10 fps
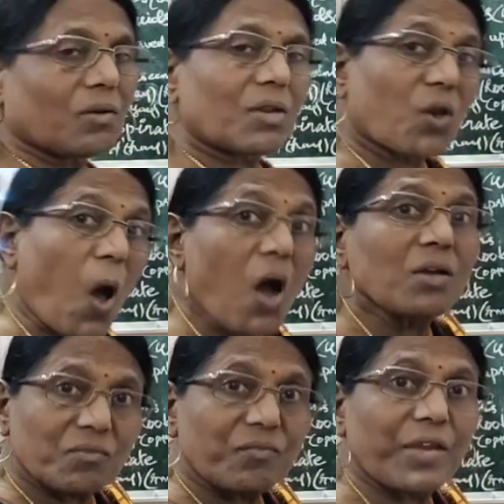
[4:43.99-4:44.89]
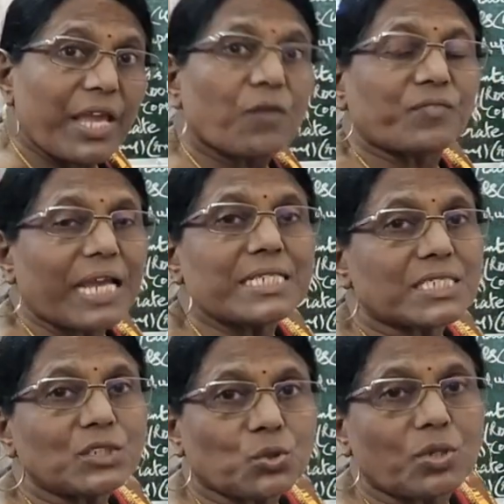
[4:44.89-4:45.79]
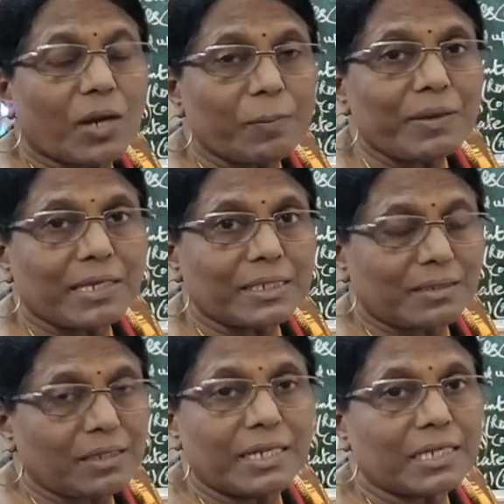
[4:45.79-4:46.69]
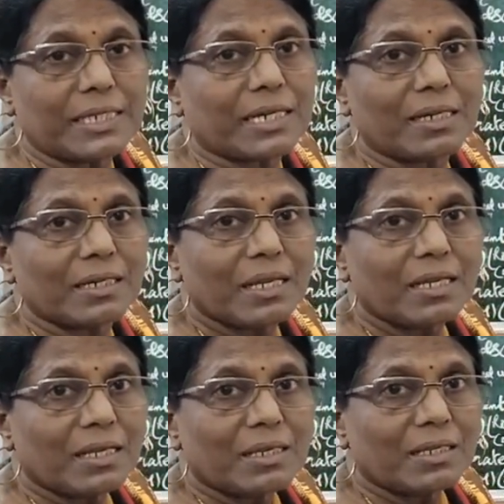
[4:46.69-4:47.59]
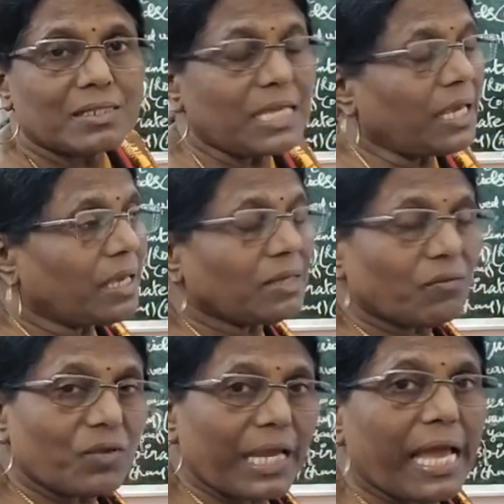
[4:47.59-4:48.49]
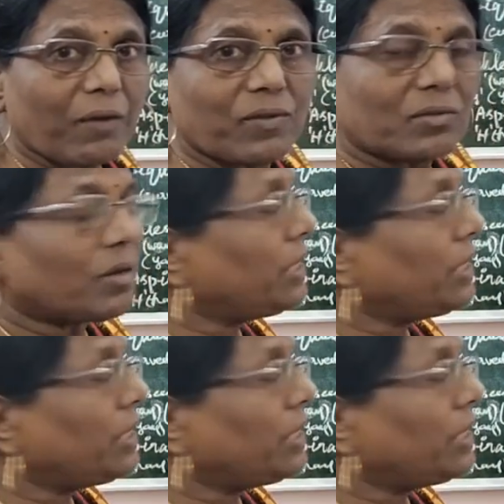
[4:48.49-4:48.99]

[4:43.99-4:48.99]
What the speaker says: wrong way of writing should not be written. See, we have